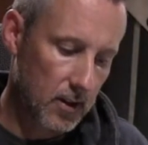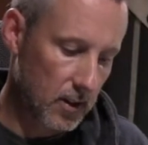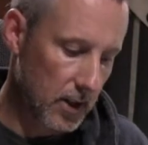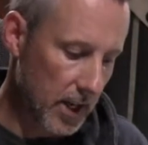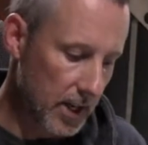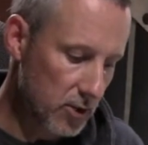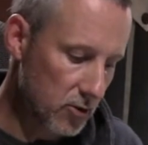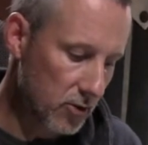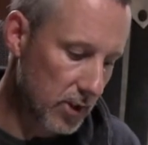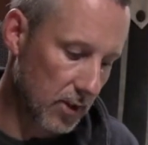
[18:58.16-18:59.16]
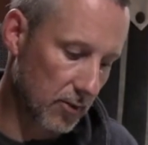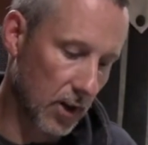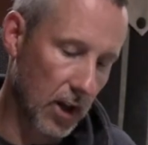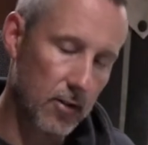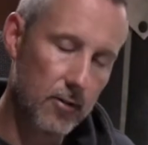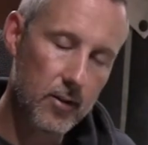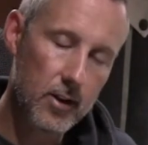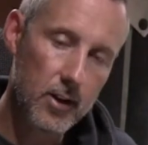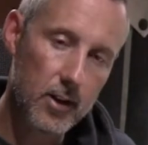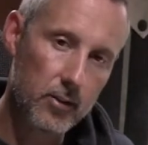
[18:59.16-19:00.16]
the history of love
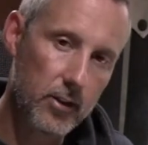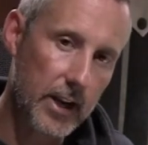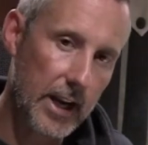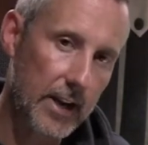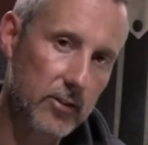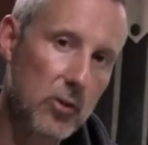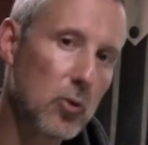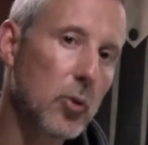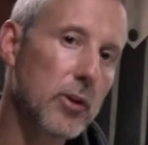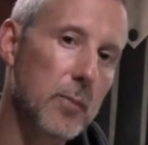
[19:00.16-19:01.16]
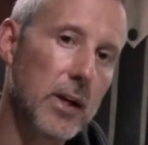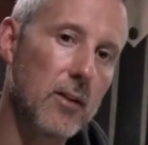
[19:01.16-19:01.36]
is that it hasn't always been